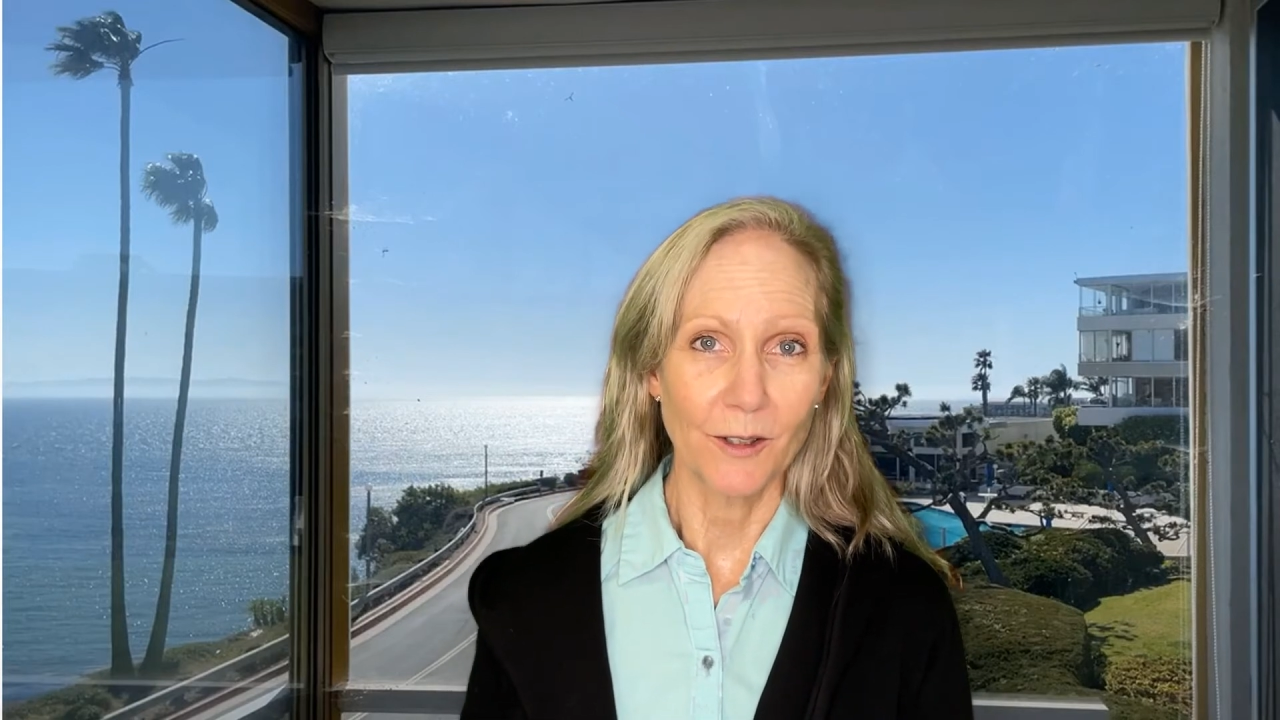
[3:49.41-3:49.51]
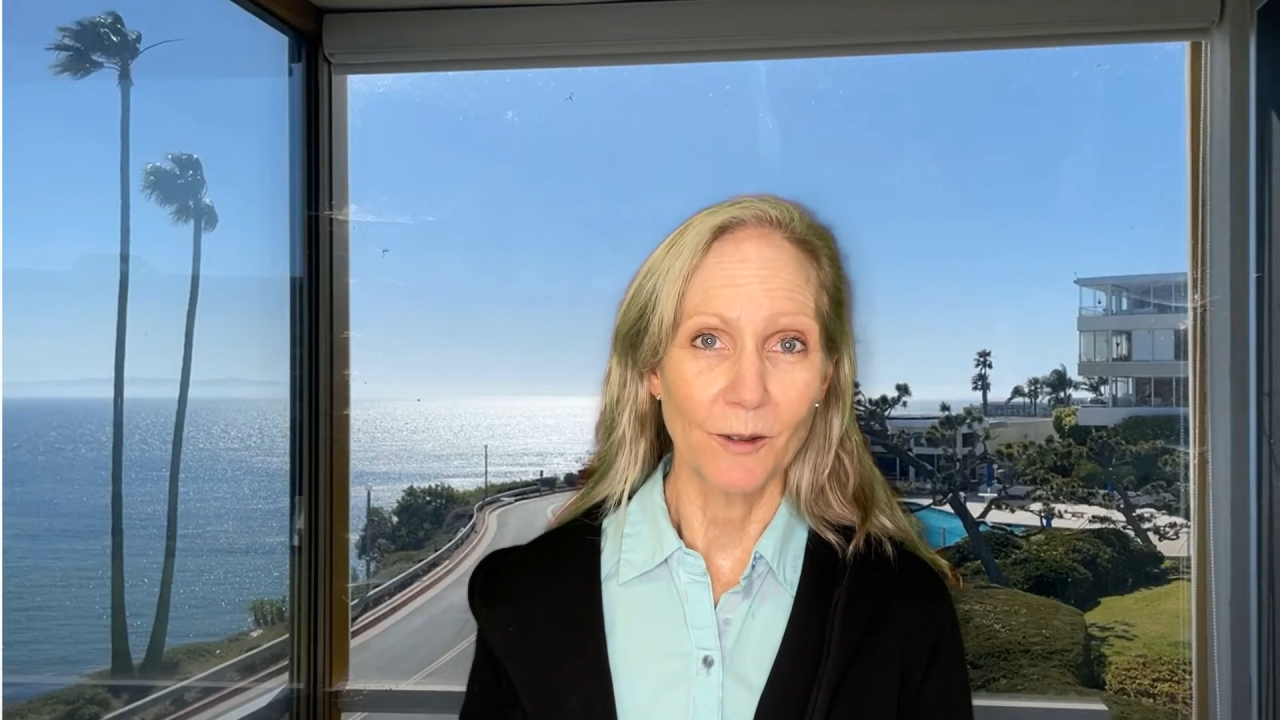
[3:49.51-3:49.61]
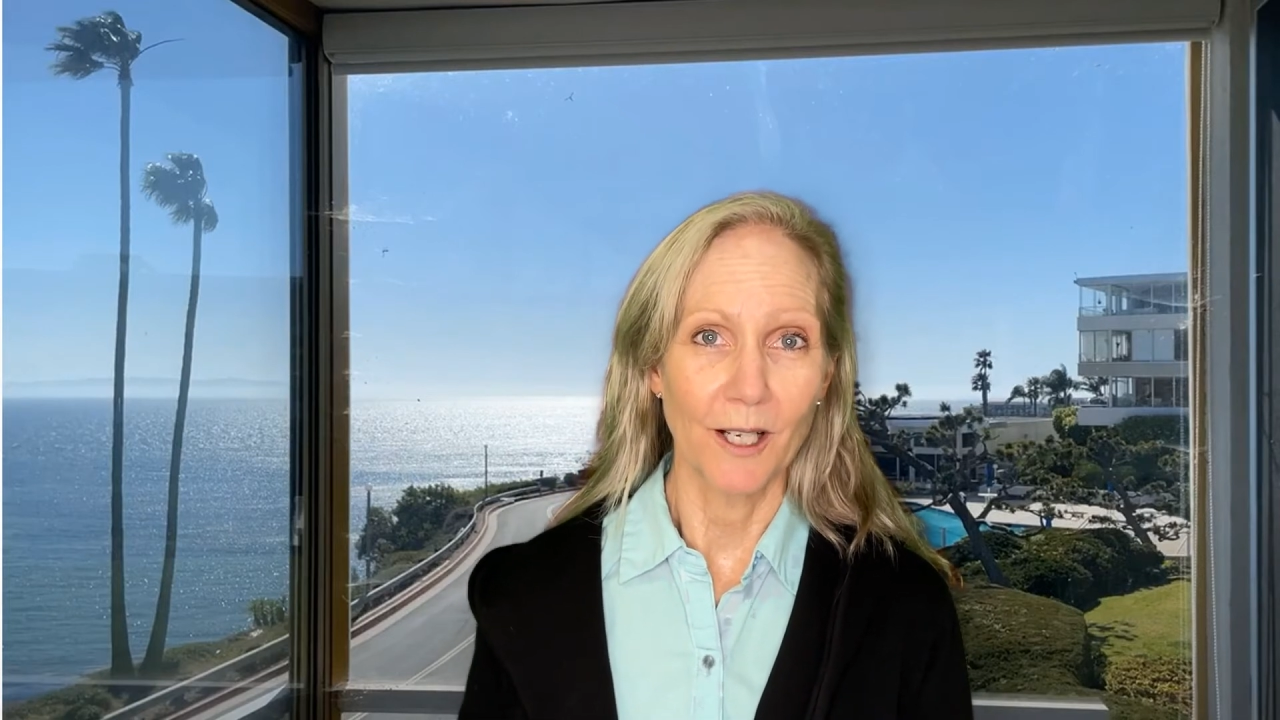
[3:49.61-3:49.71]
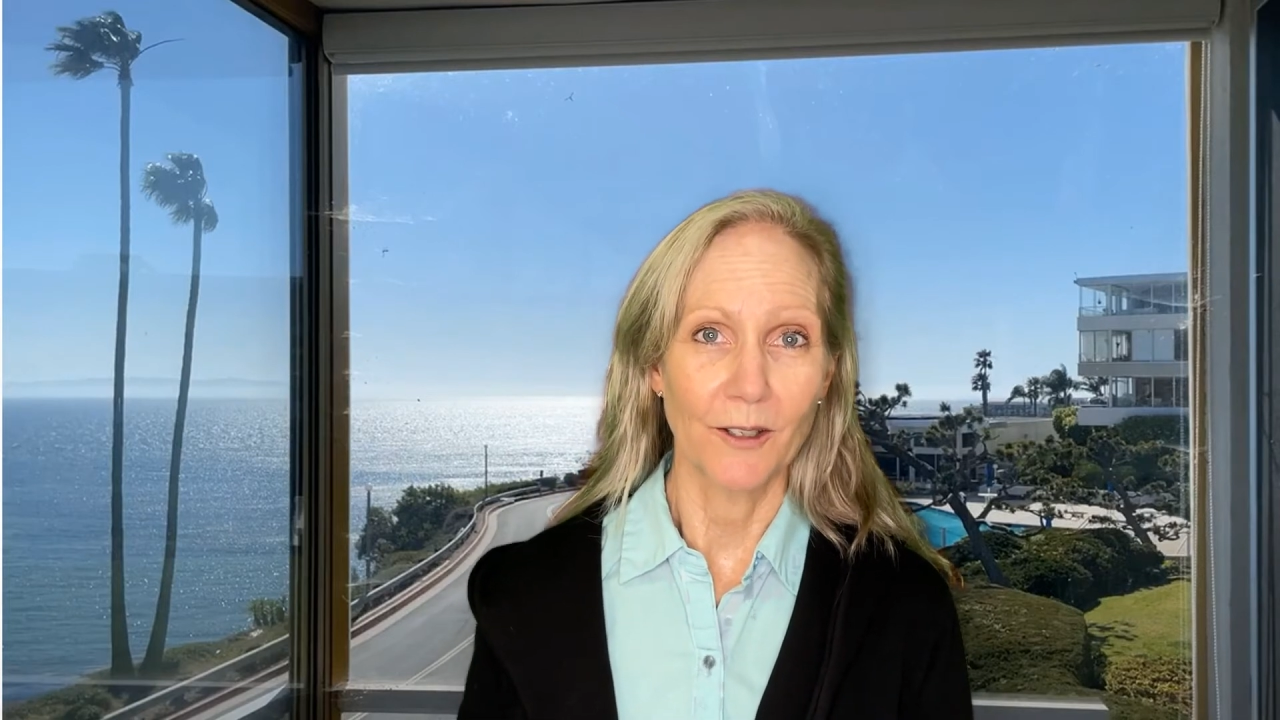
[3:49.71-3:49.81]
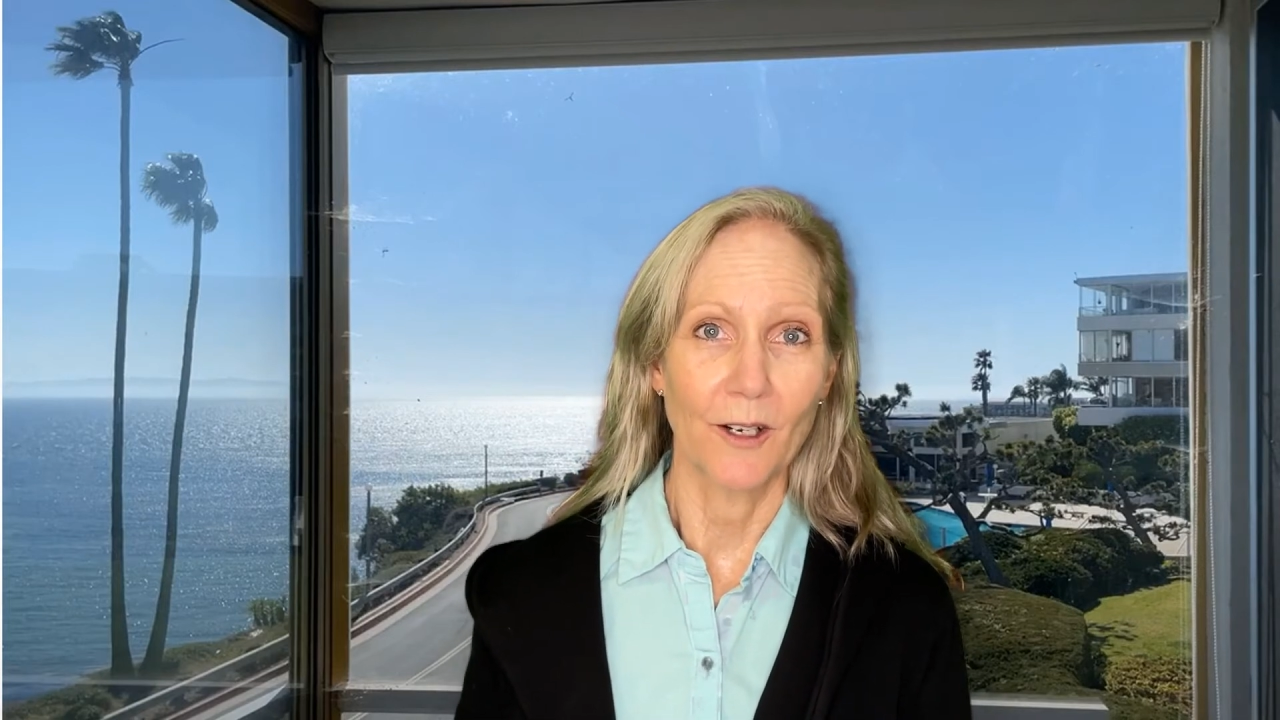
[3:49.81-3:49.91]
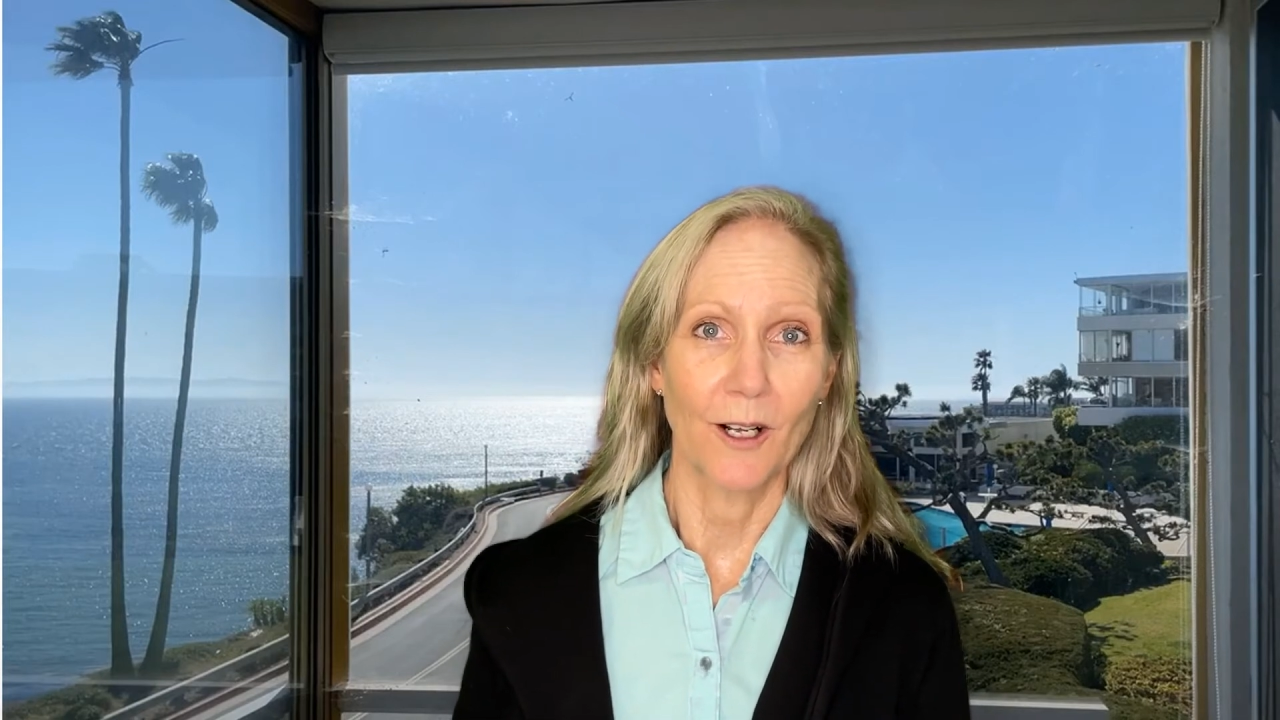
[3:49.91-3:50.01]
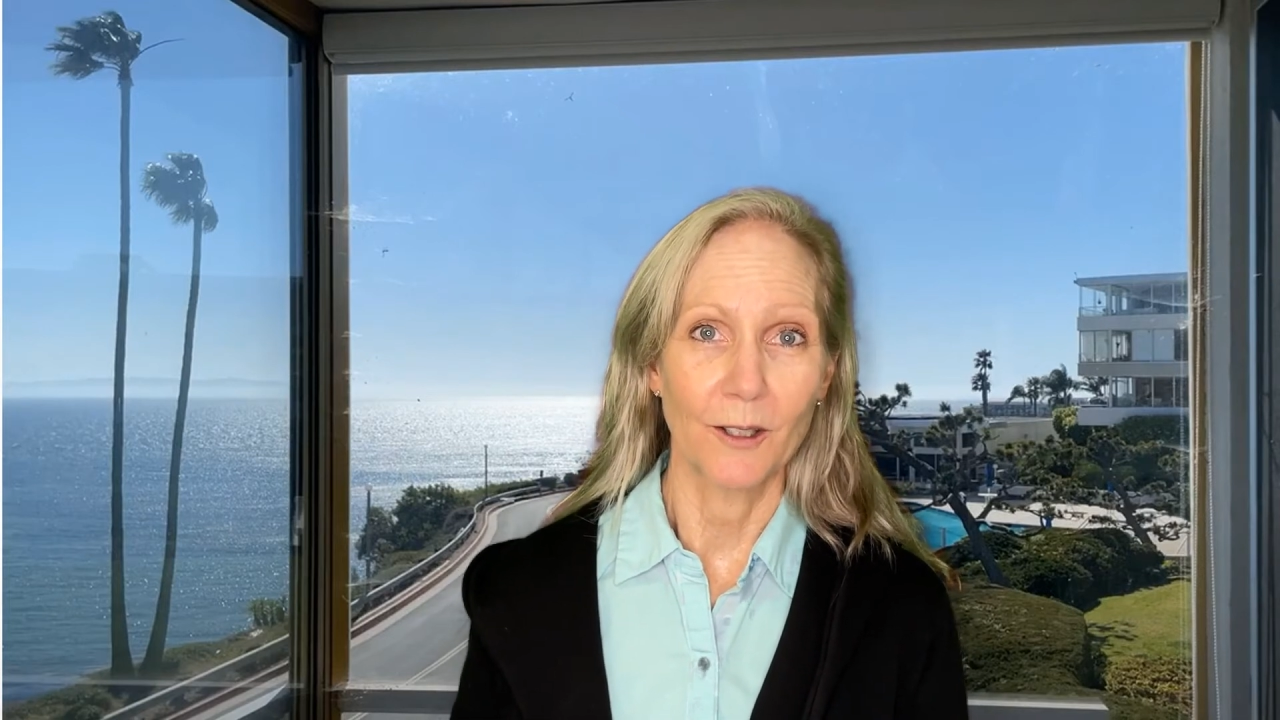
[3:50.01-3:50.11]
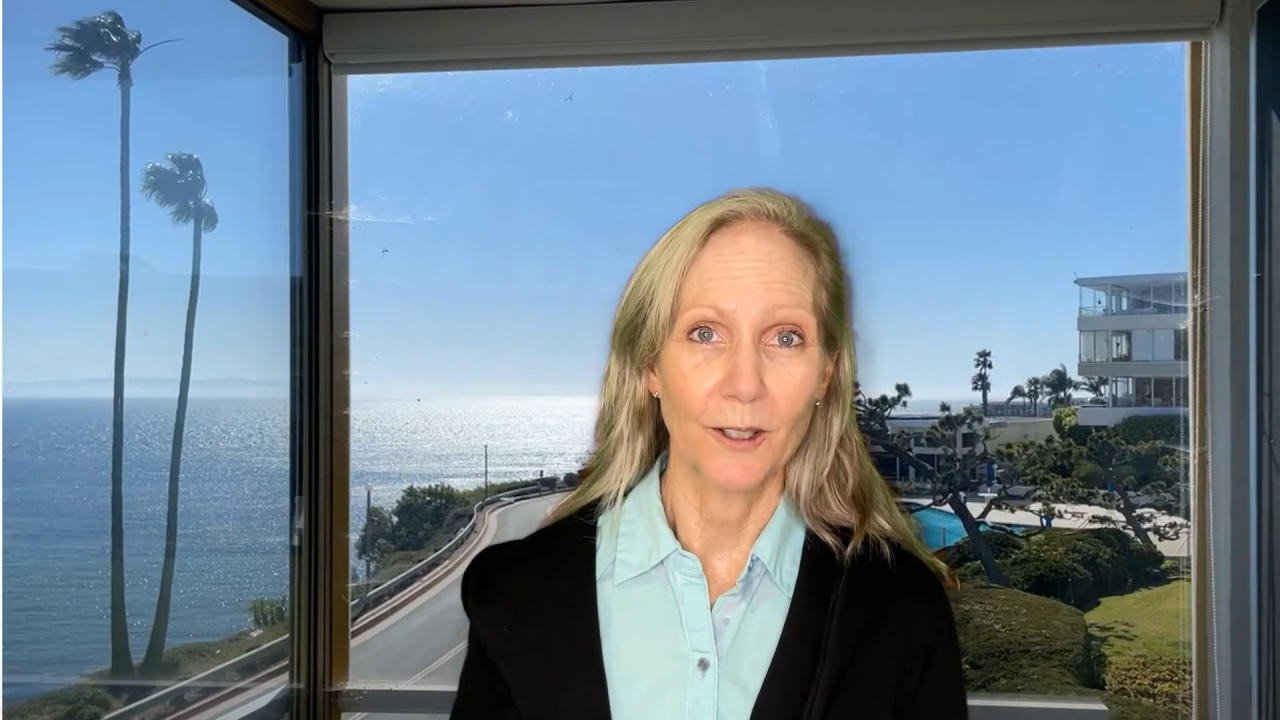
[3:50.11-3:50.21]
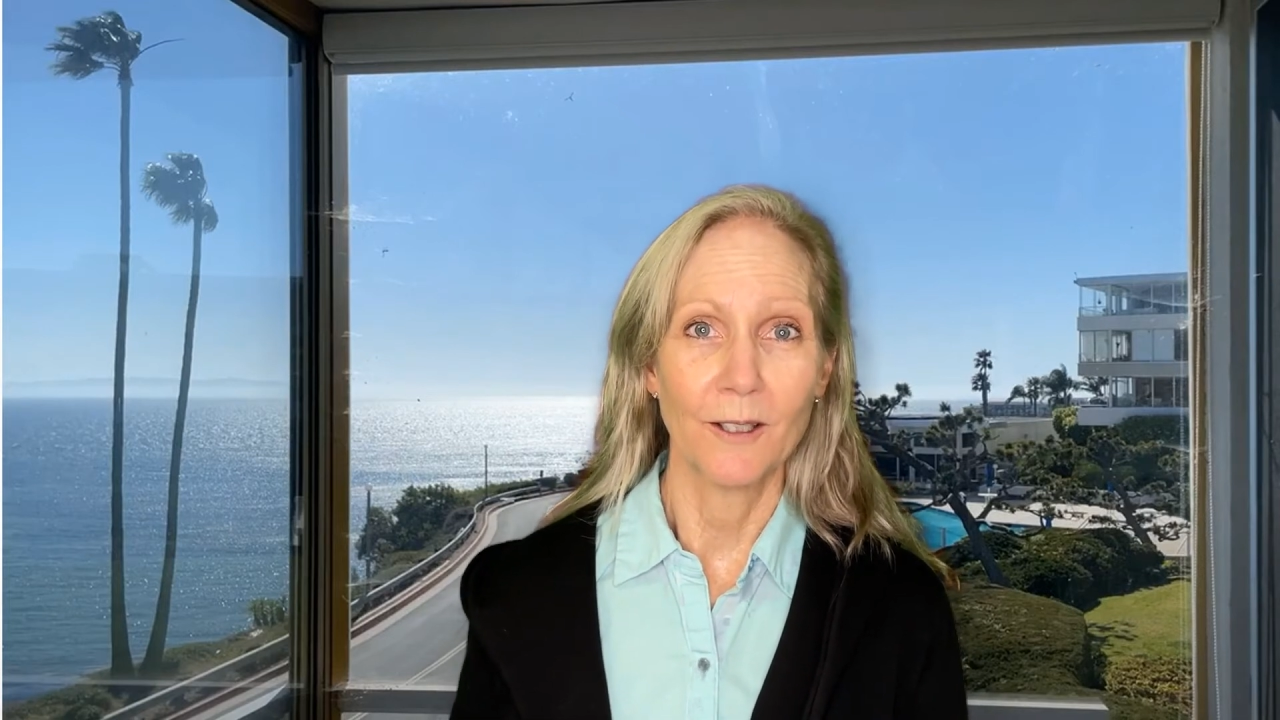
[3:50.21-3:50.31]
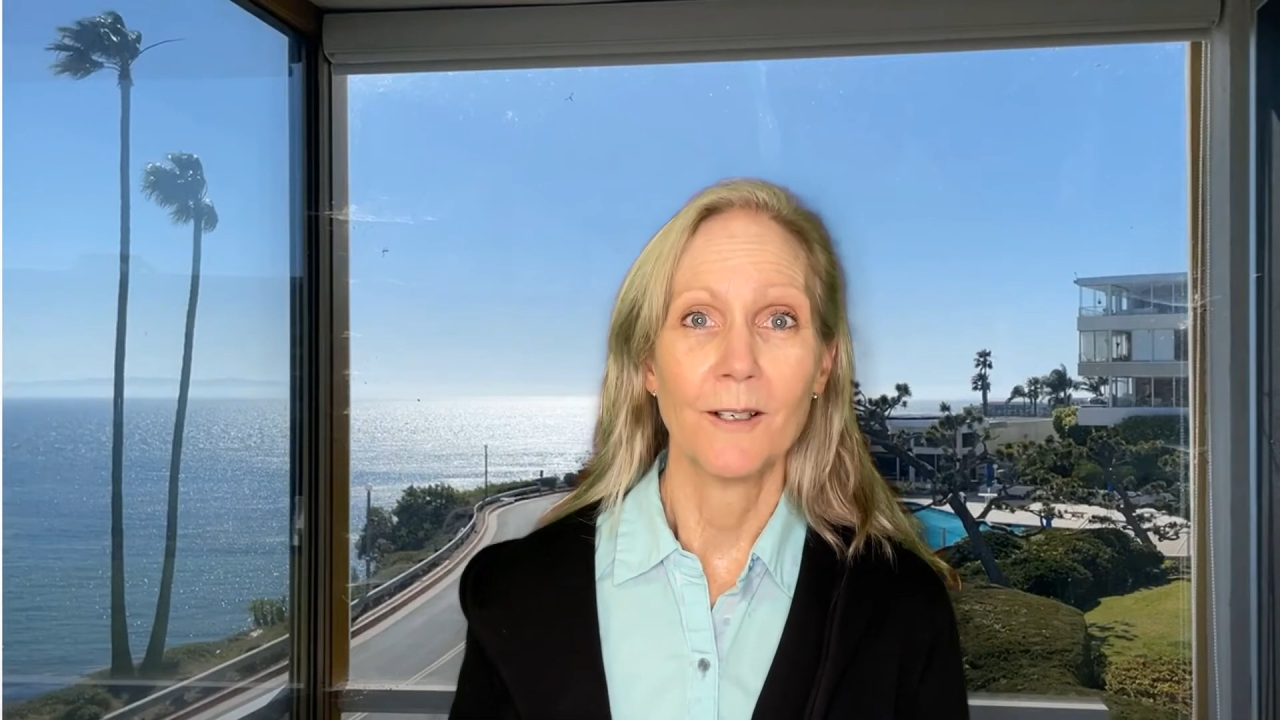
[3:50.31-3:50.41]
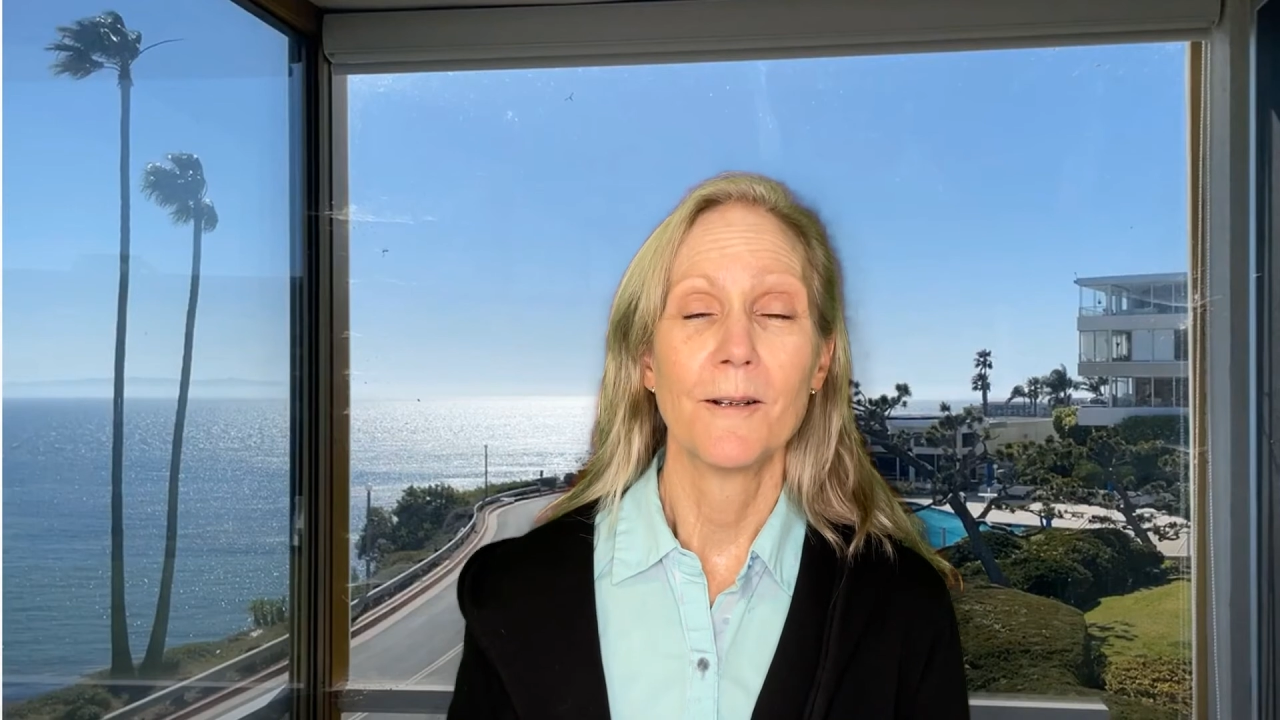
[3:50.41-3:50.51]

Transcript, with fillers: two hundred dollar